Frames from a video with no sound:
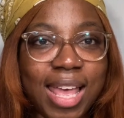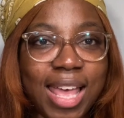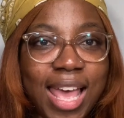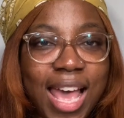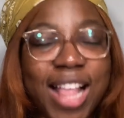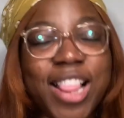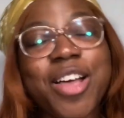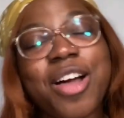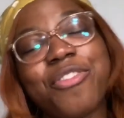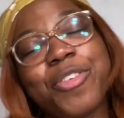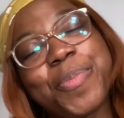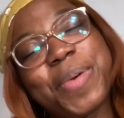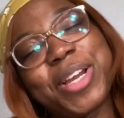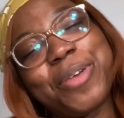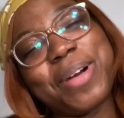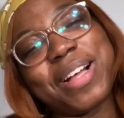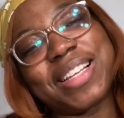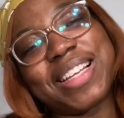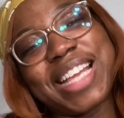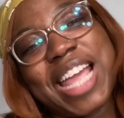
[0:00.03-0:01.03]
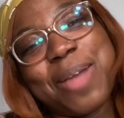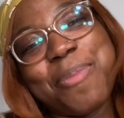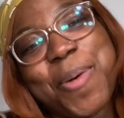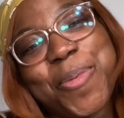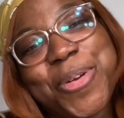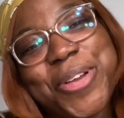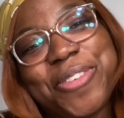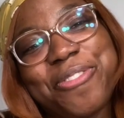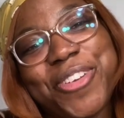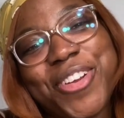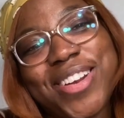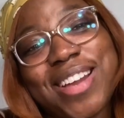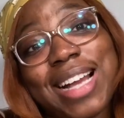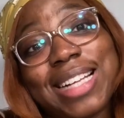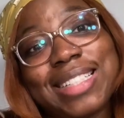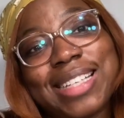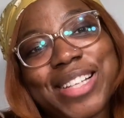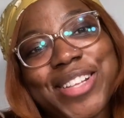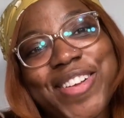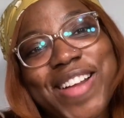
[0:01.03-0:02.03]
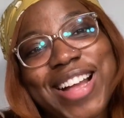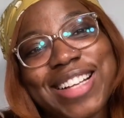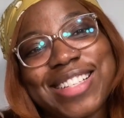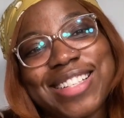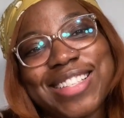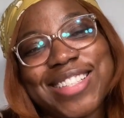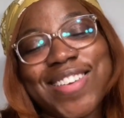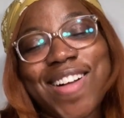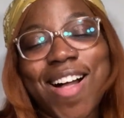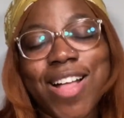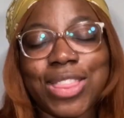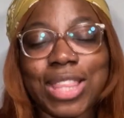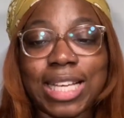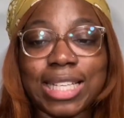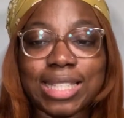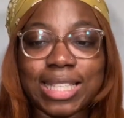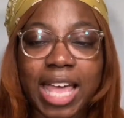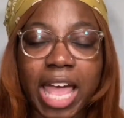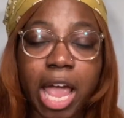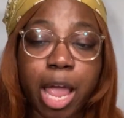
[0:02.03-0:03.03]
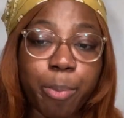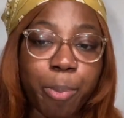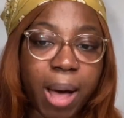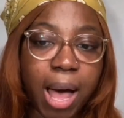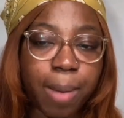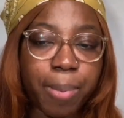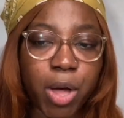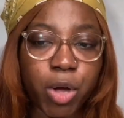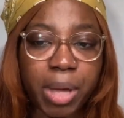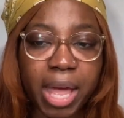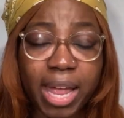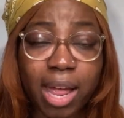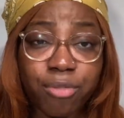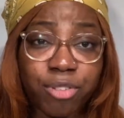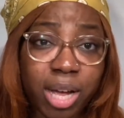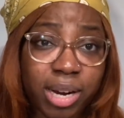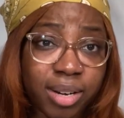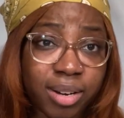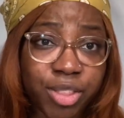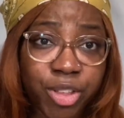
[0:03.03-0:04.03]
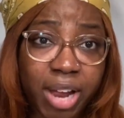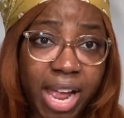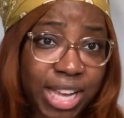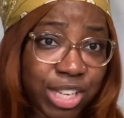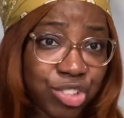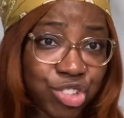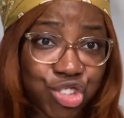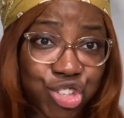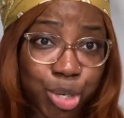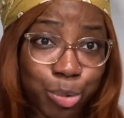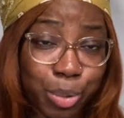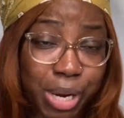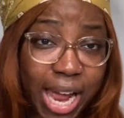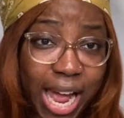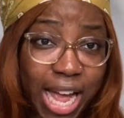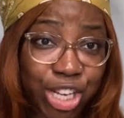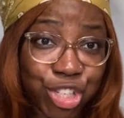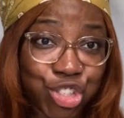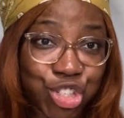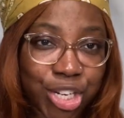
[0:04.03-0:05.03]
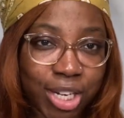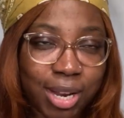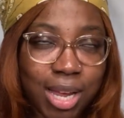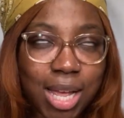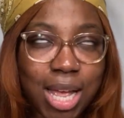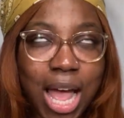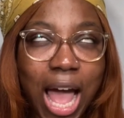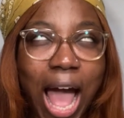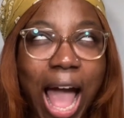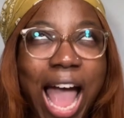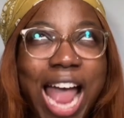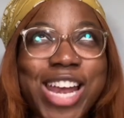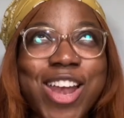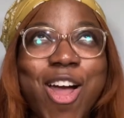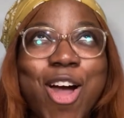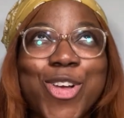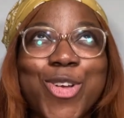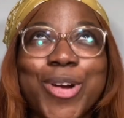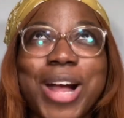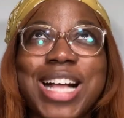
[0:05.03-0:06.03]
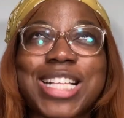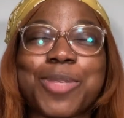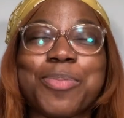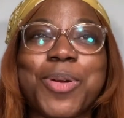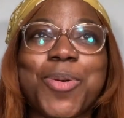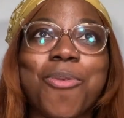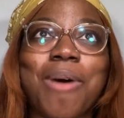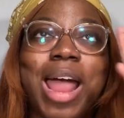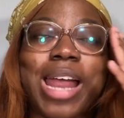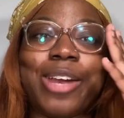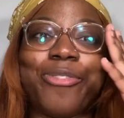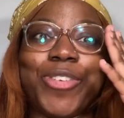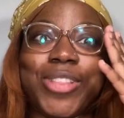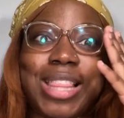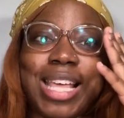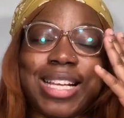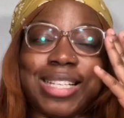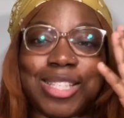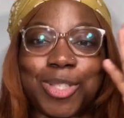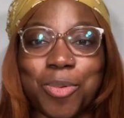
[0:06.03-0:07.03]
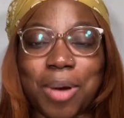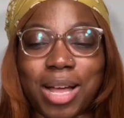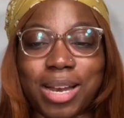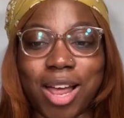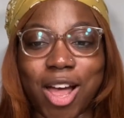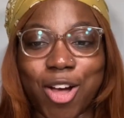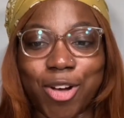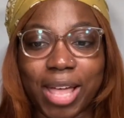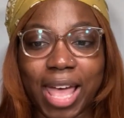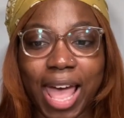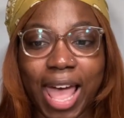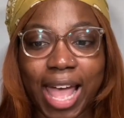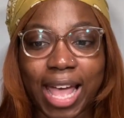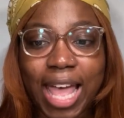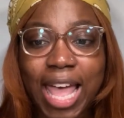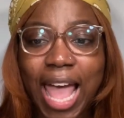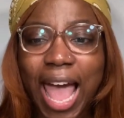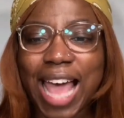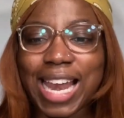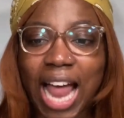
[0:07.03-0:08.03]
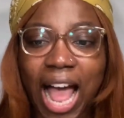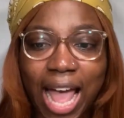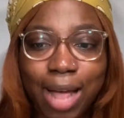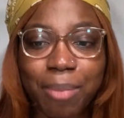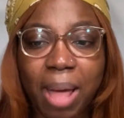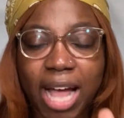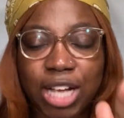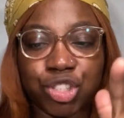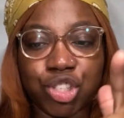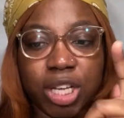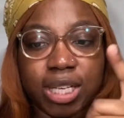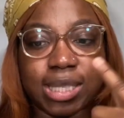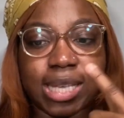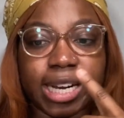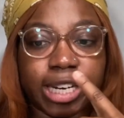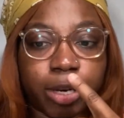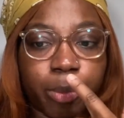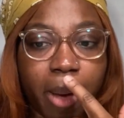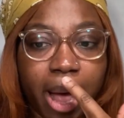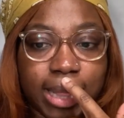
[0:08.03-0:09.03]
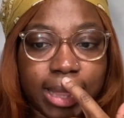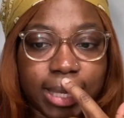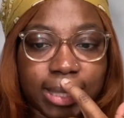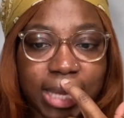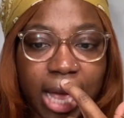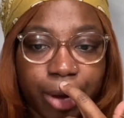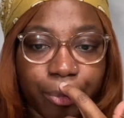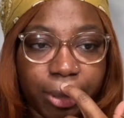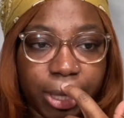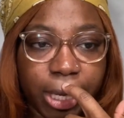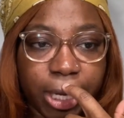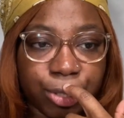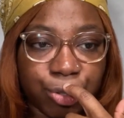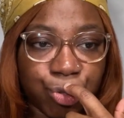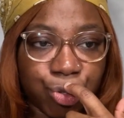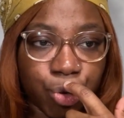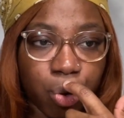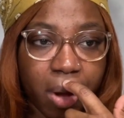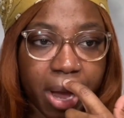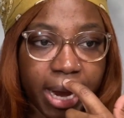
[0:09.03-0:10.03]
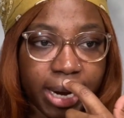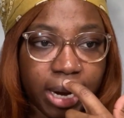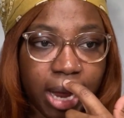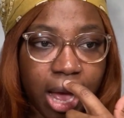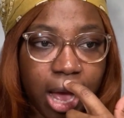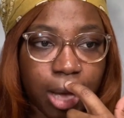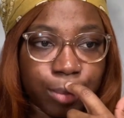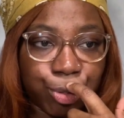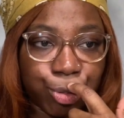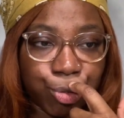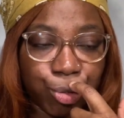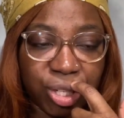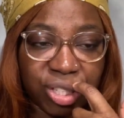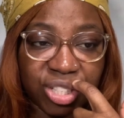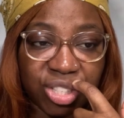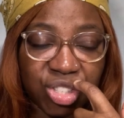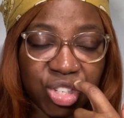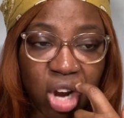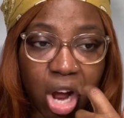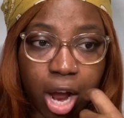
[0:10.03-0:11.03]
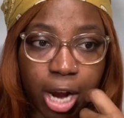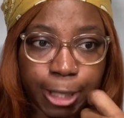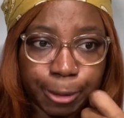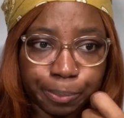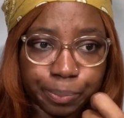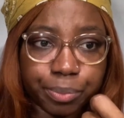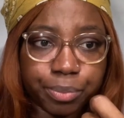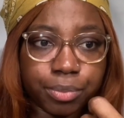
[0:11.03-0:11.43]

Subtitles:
Hello everybody, welcome to K-Pop Queen for your non-daily reactions to all things K-Pop. Okay, I've got another XG reaction. I know you guys have been waiting for this one, okay? And I'm actually excited about this. I really enjoyed Shooting Star.